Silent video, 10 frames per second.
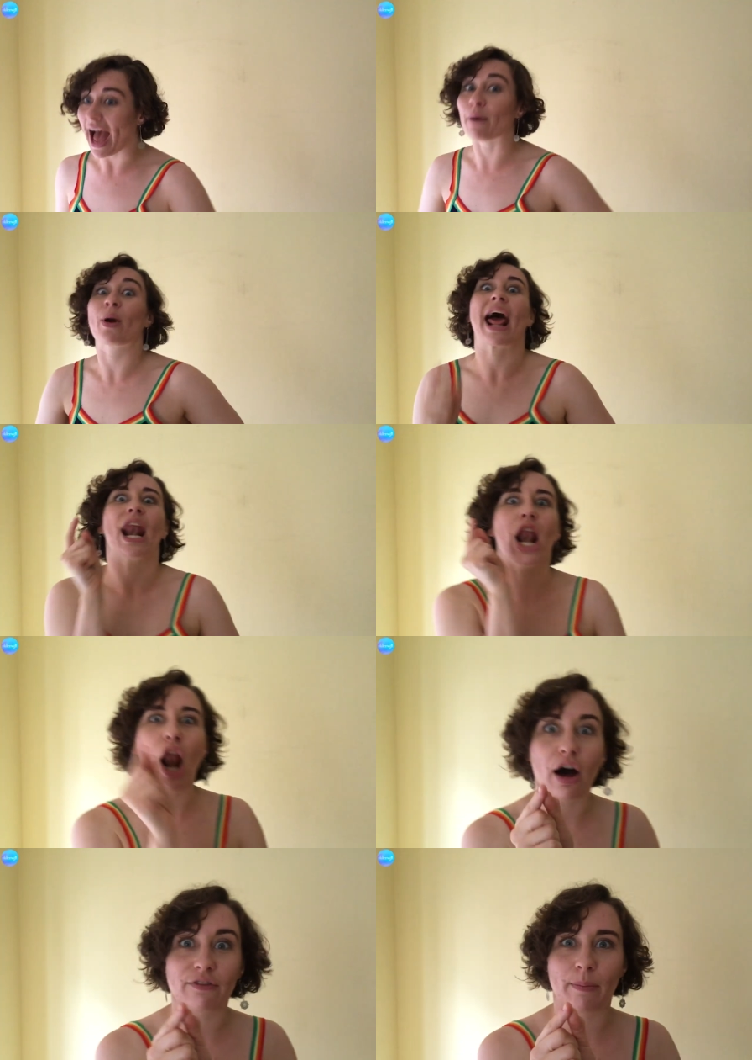And what I
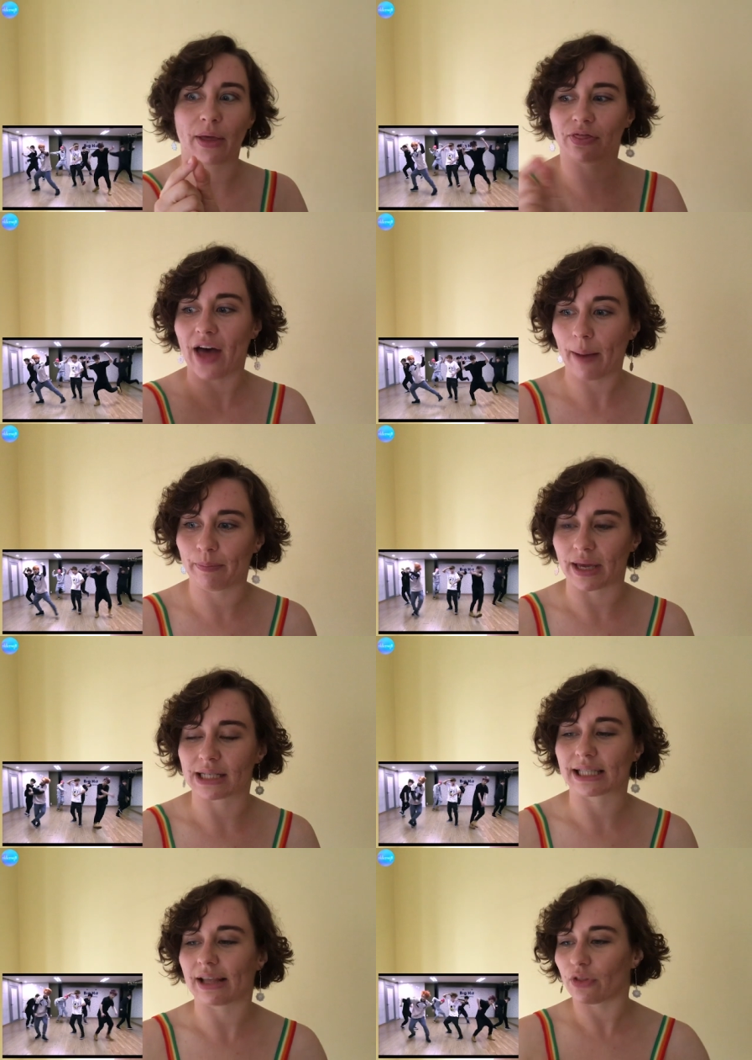love about that bit
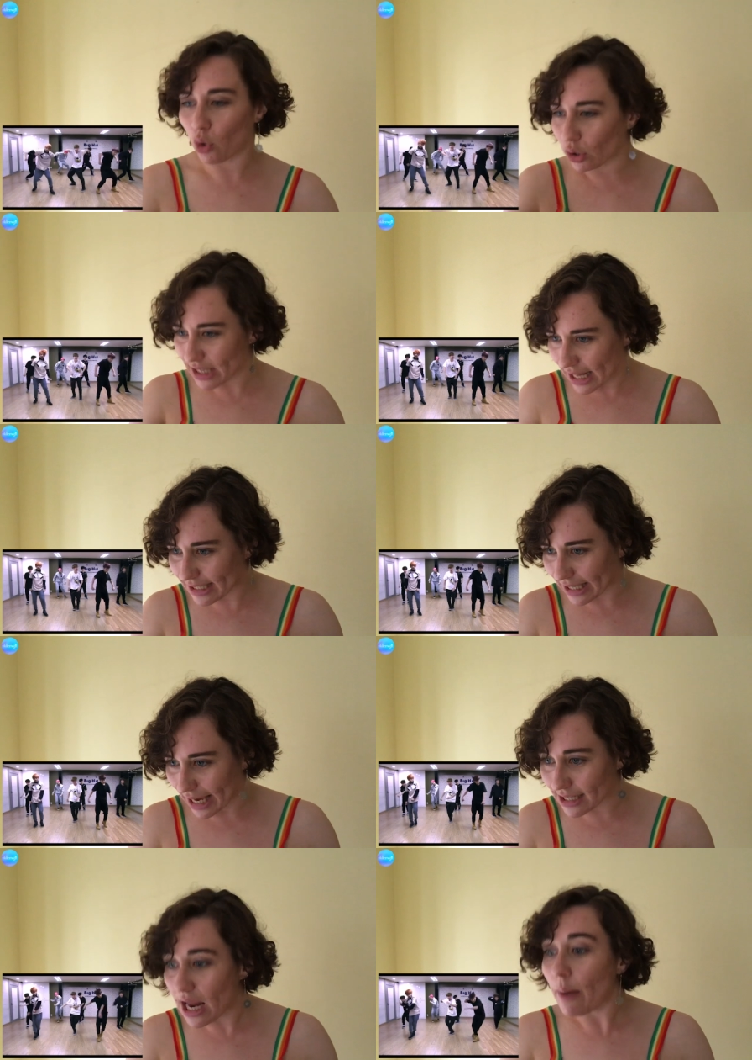is that they're all dancing
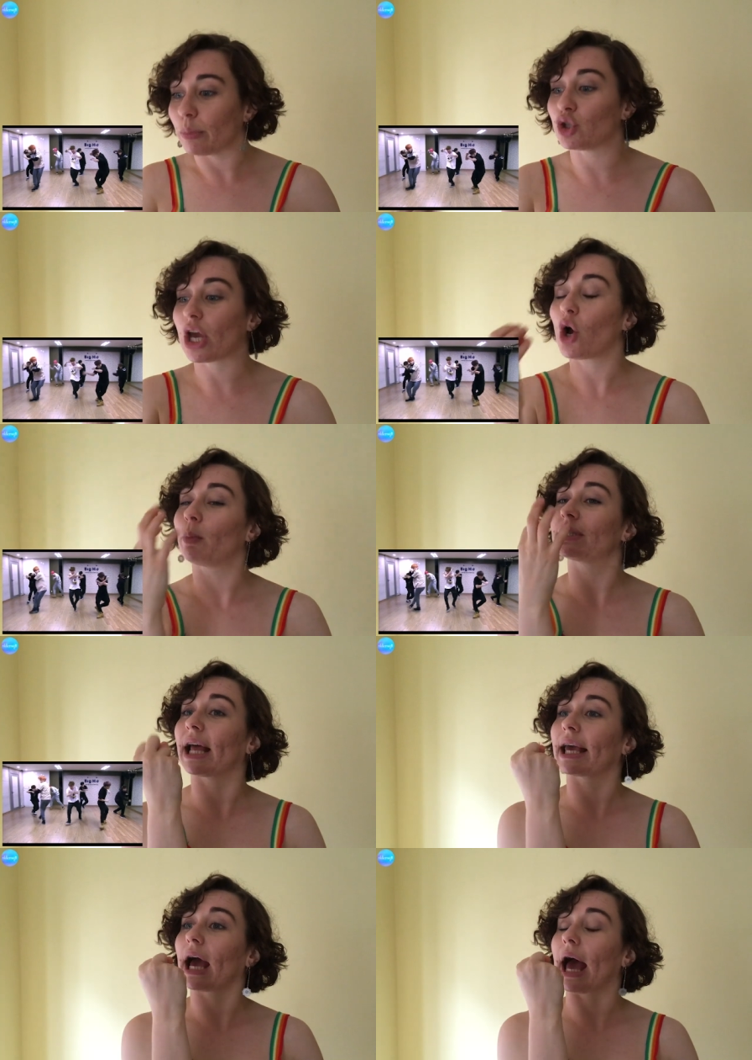it, but J-Hope is
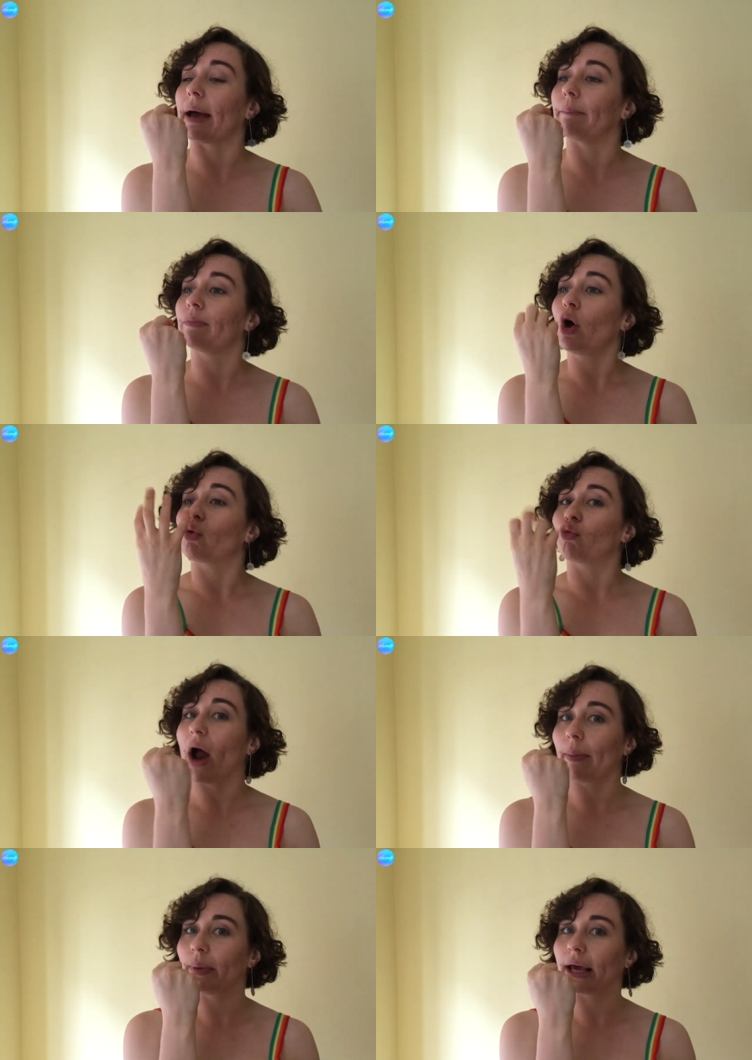like
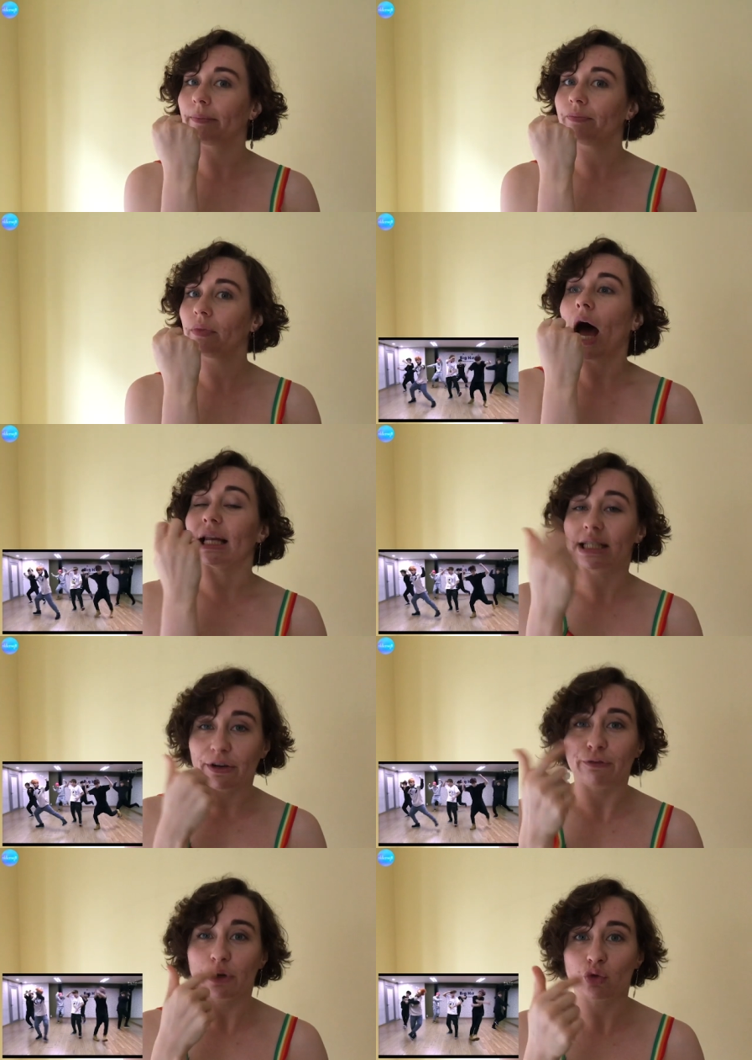rapping a
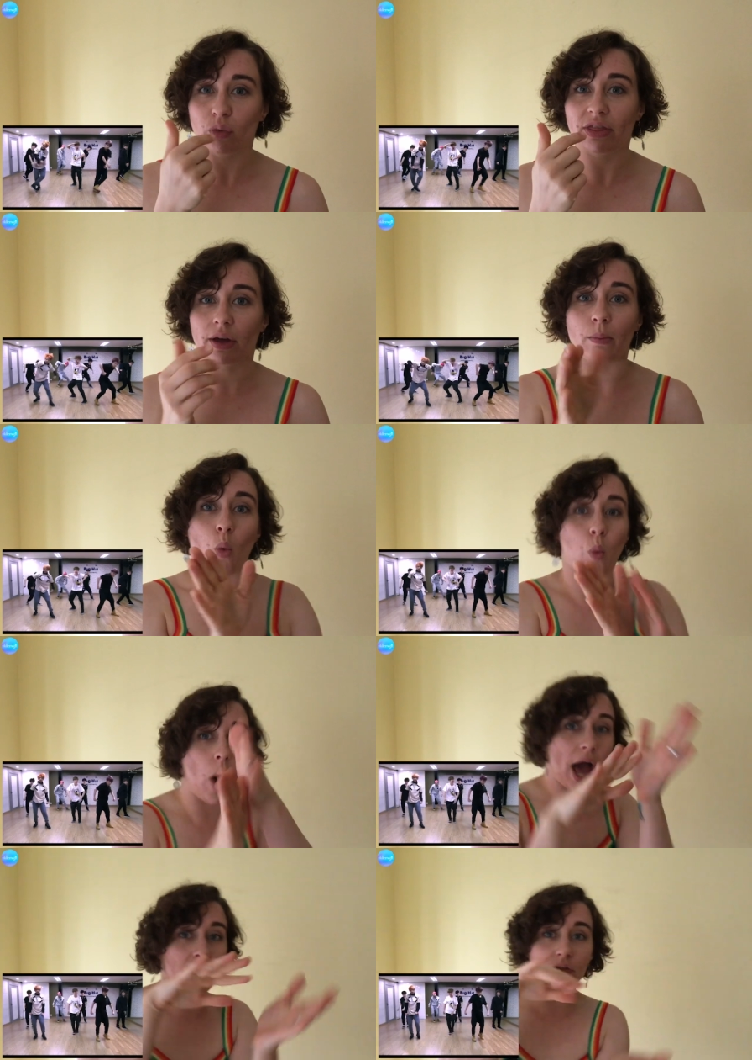different rhythm
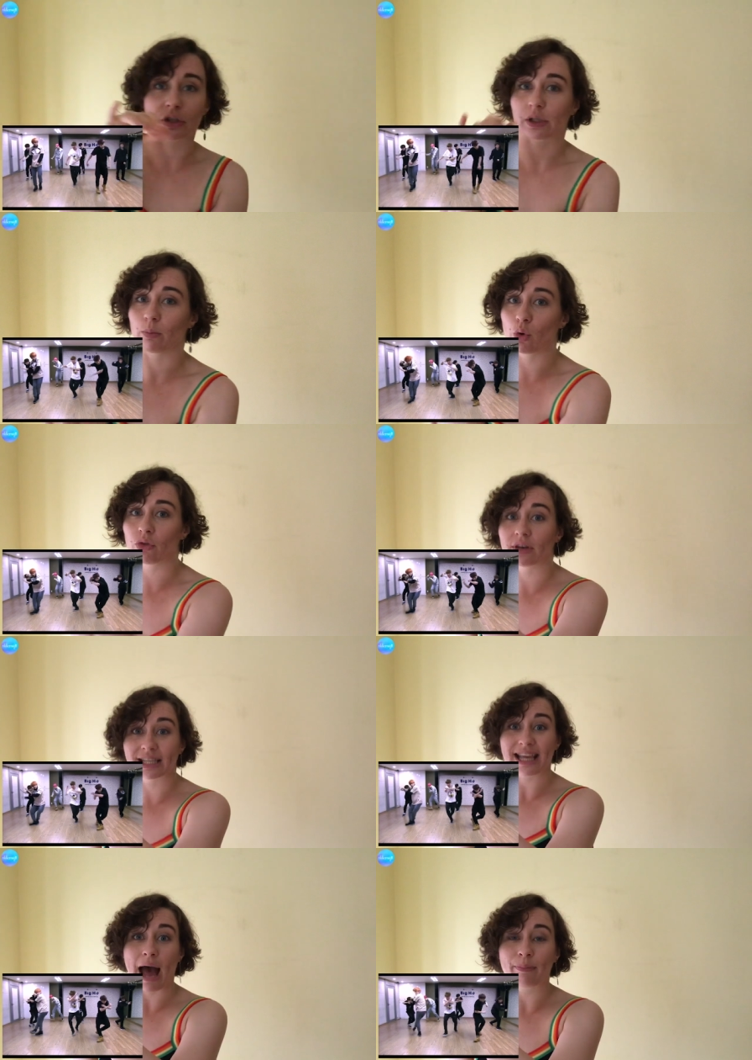while the
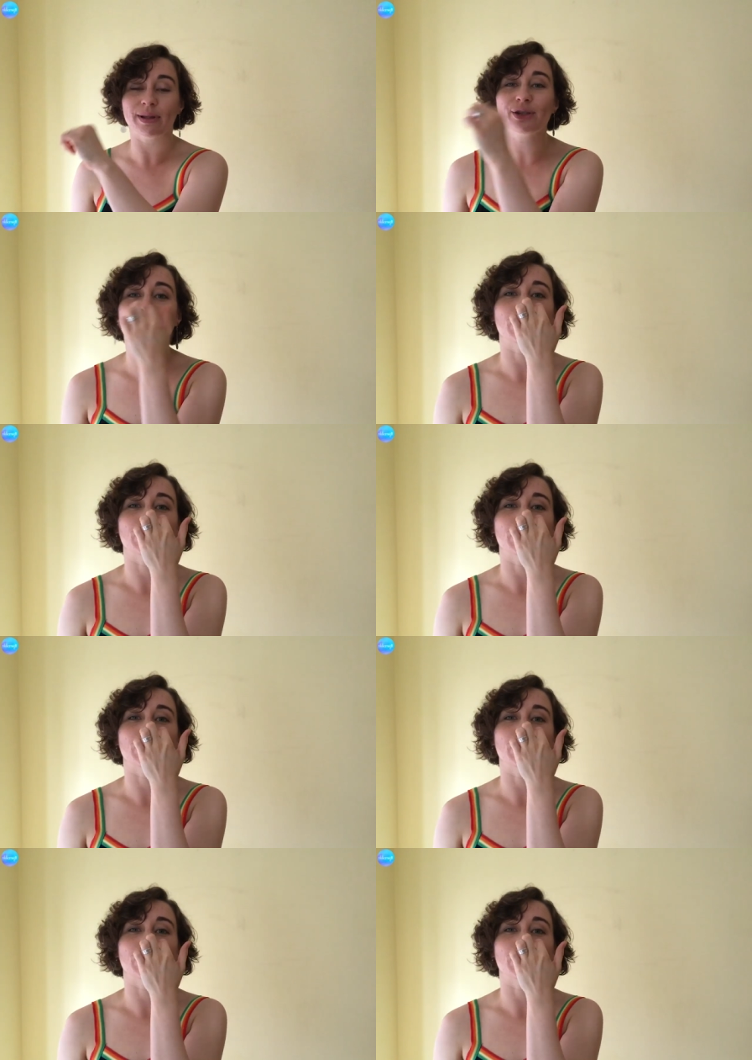smoothness happens.